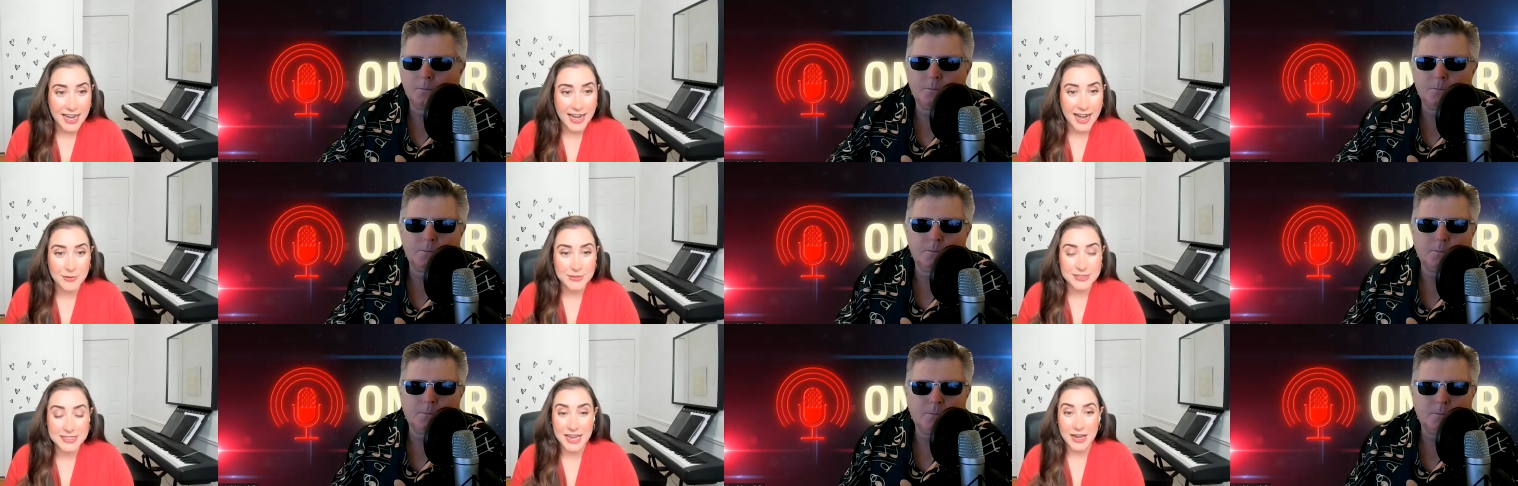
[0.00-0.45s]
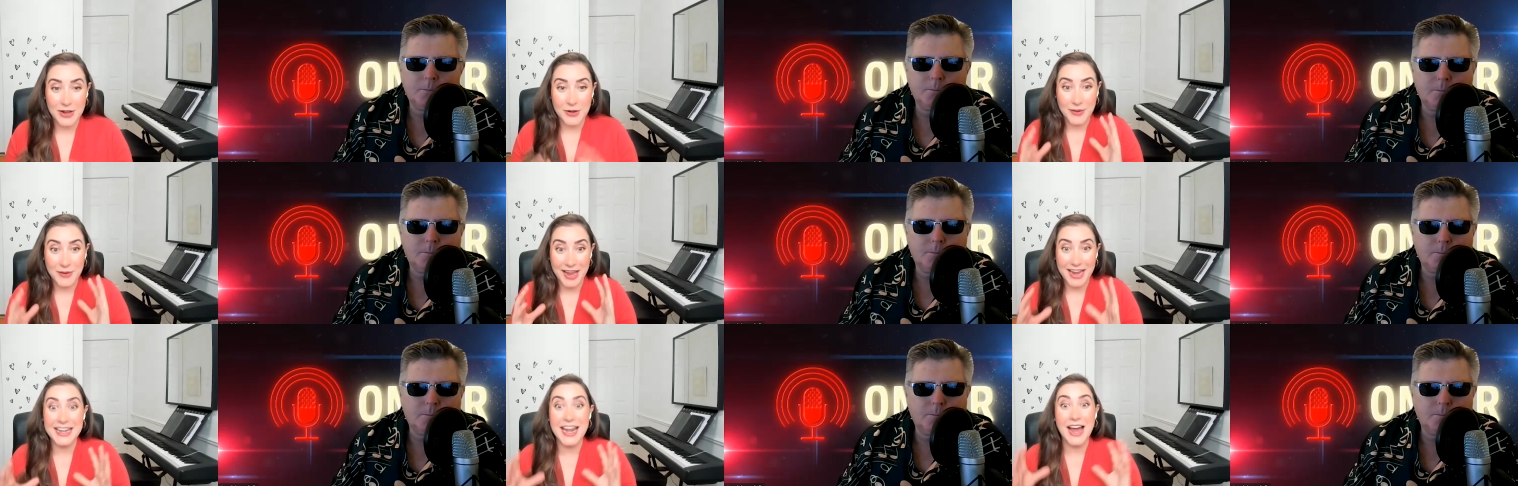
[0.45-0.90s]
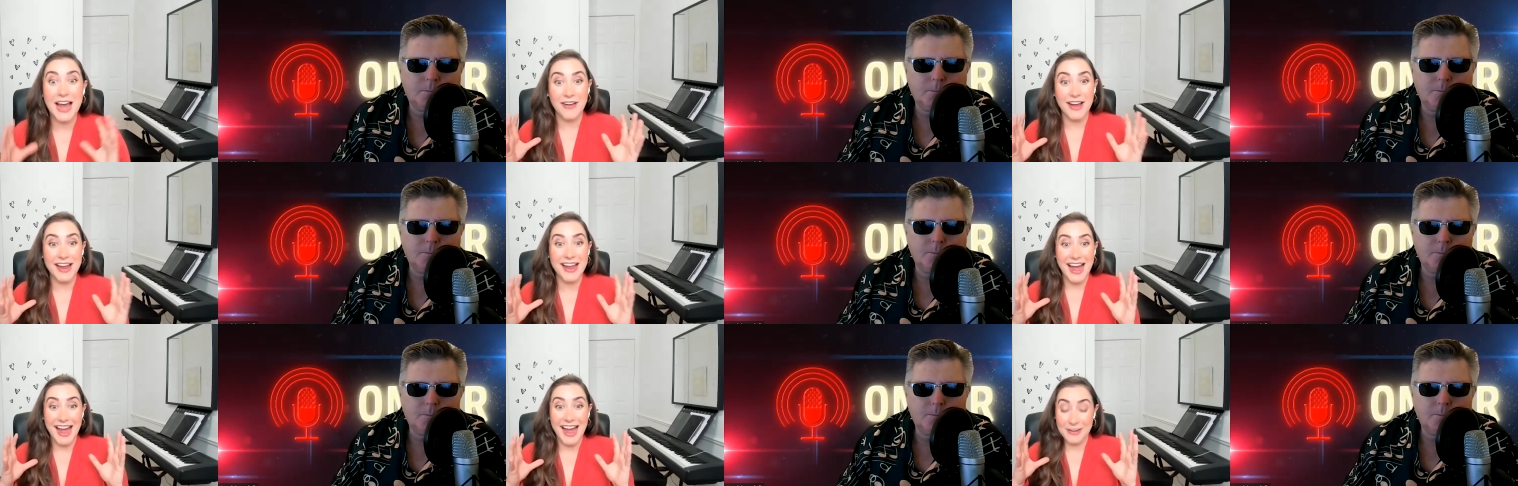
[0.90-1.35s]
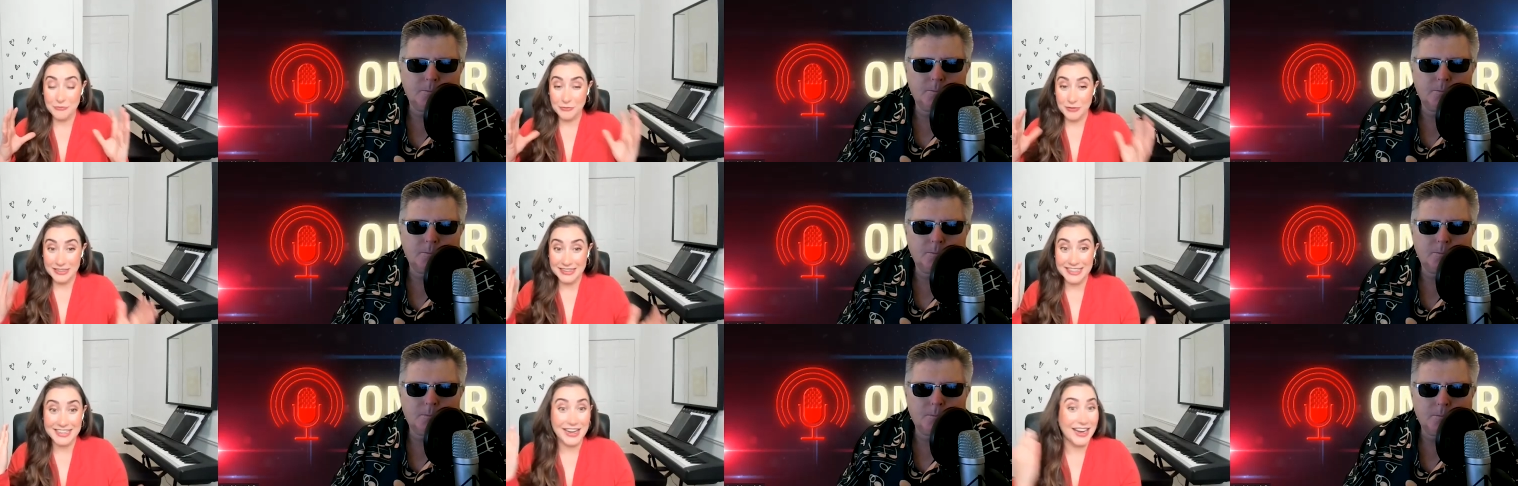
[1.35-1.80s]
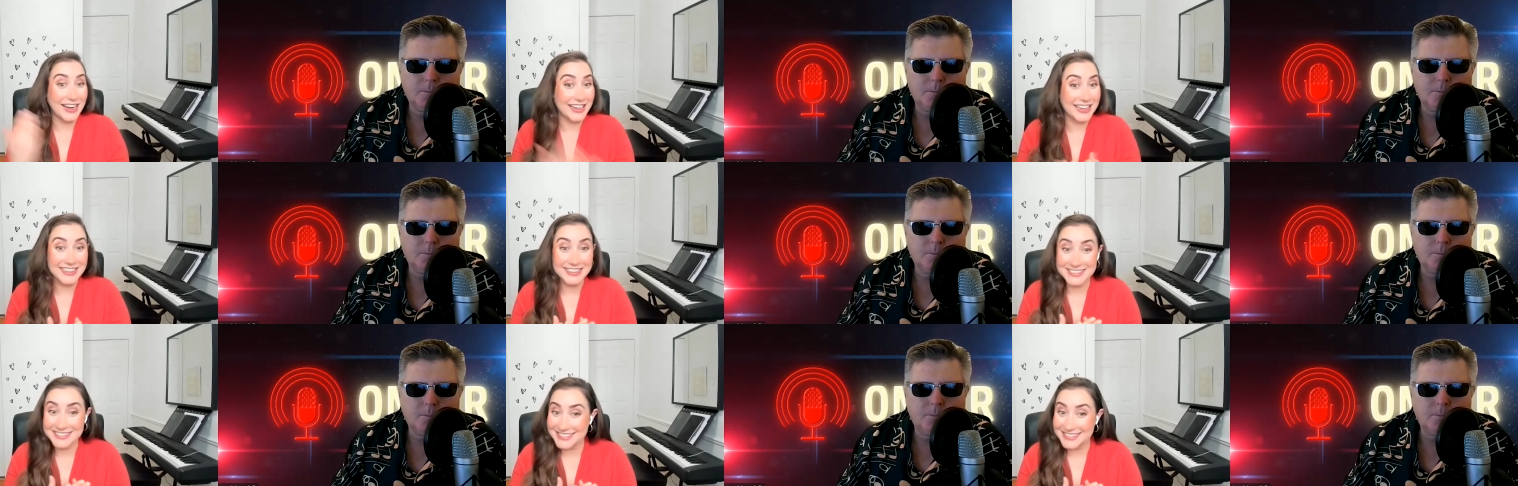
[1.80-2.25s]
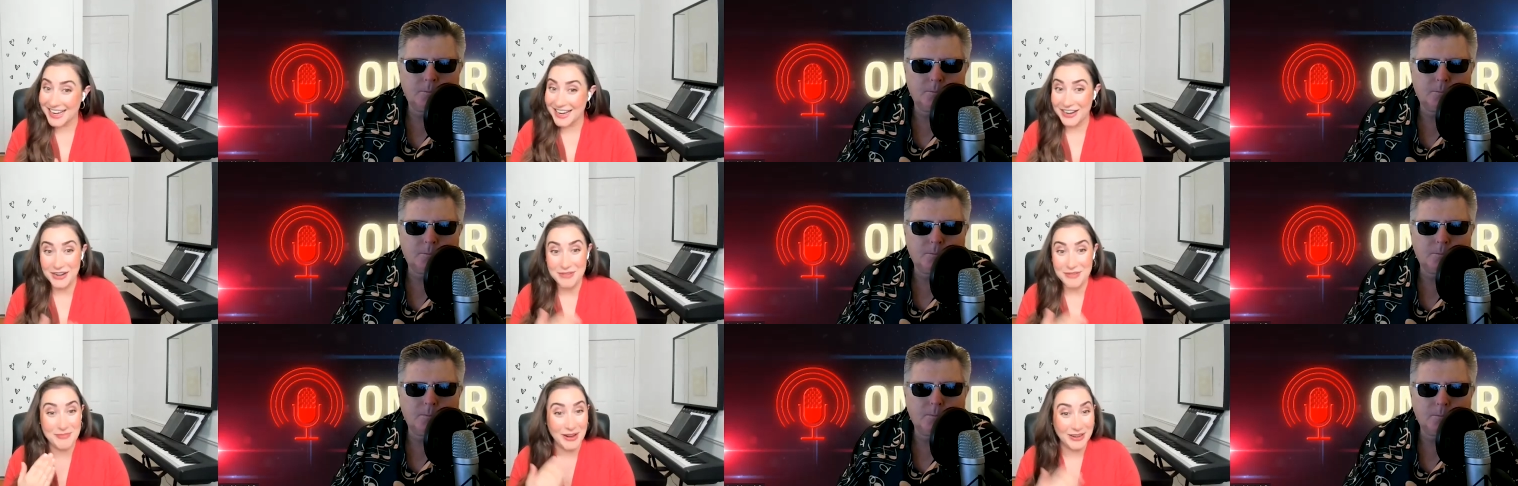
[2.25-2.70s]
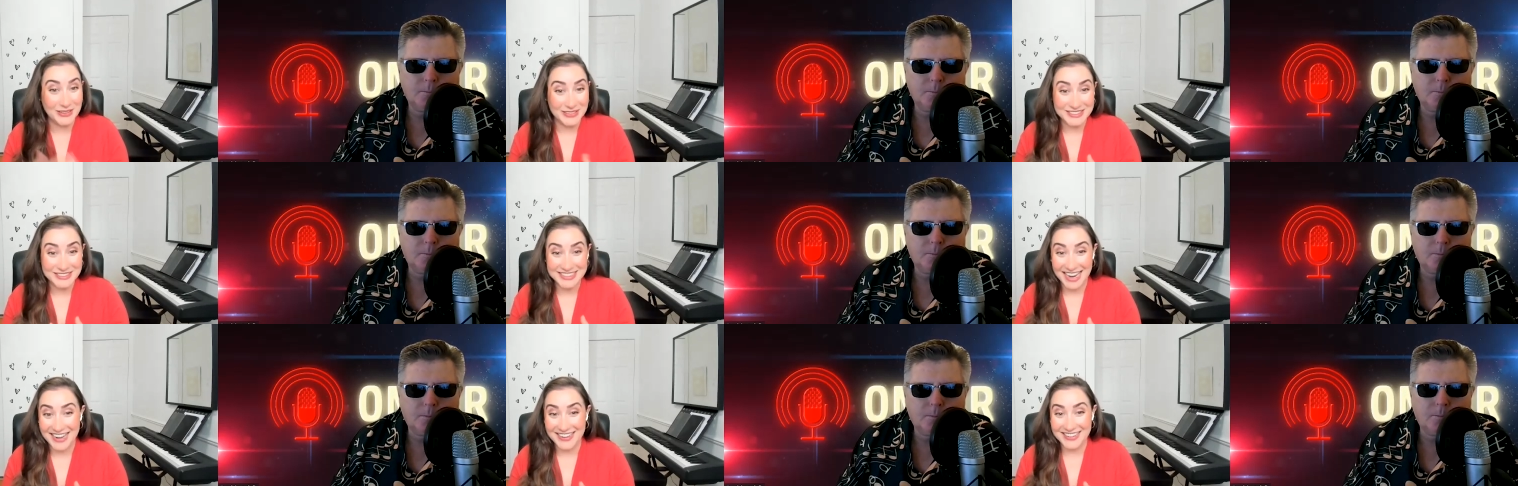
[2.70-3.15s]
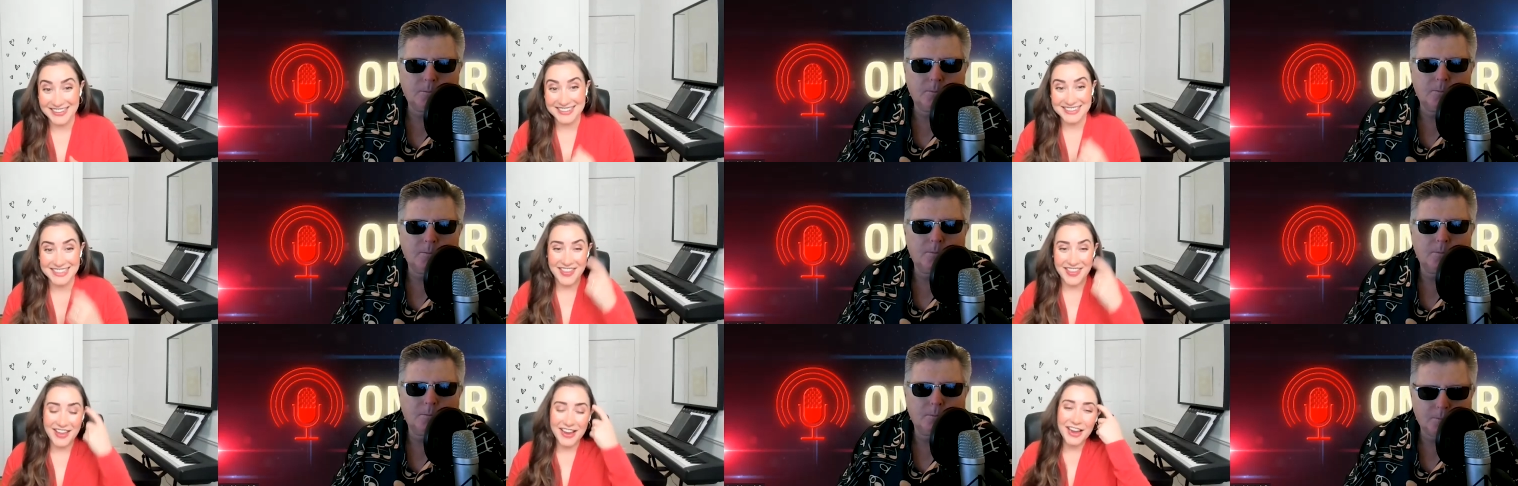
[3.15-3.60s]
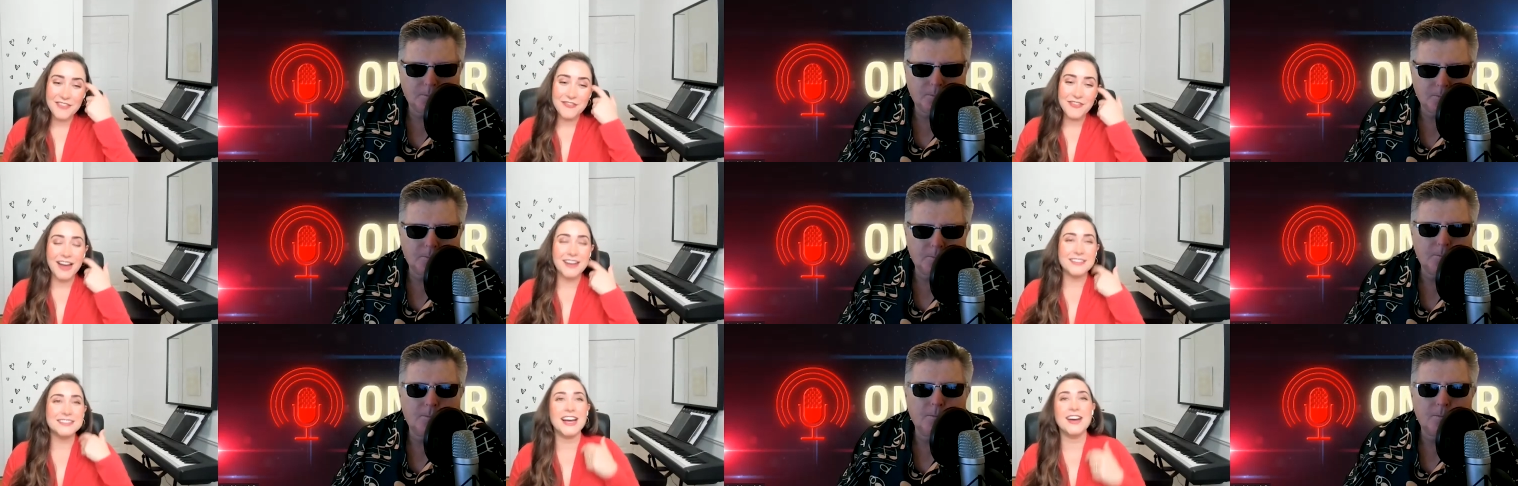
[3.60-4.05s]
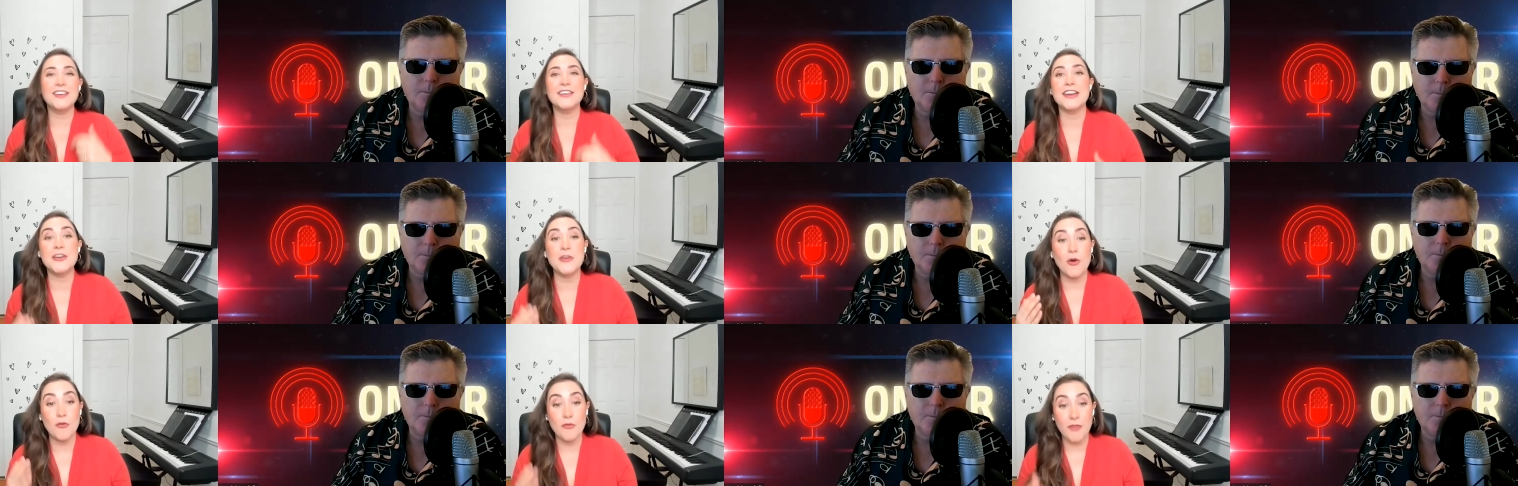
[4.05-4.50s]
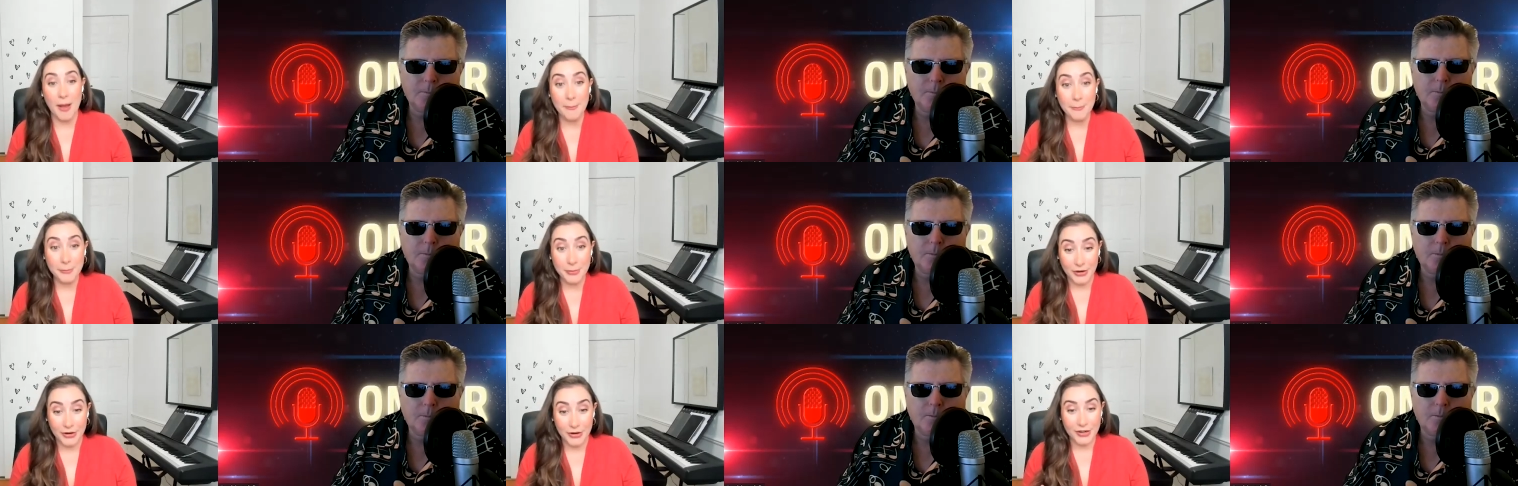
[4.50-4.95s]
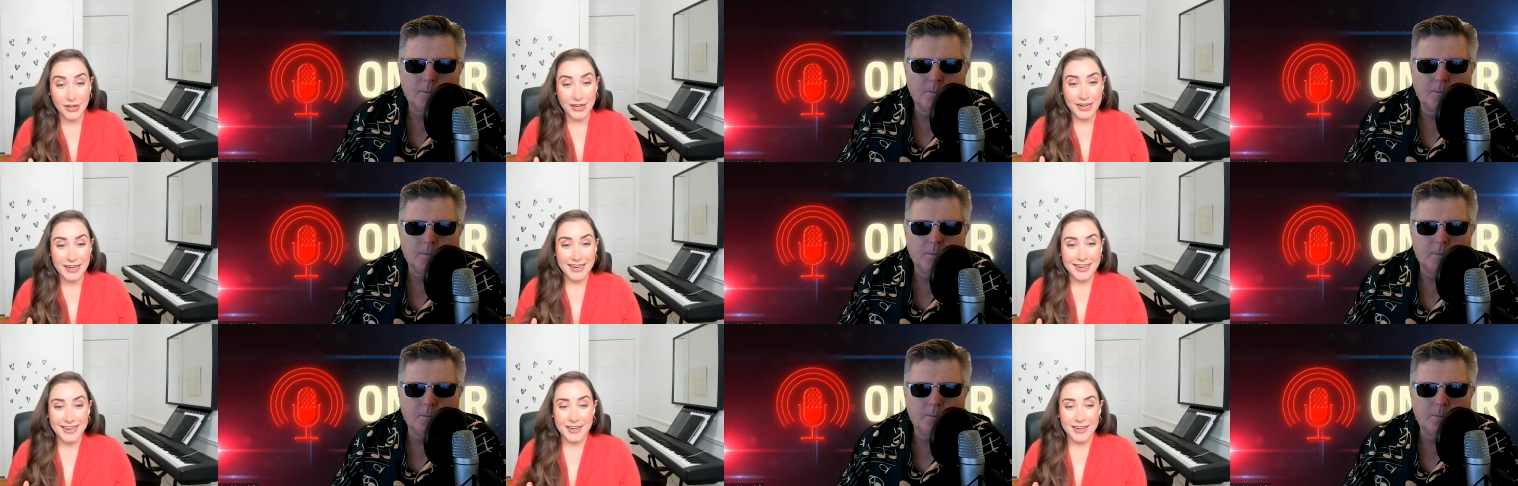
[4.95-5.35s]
Speaker 1: And I was like, okay, now I, I really gotta I gotta buckle down because I think I found out in November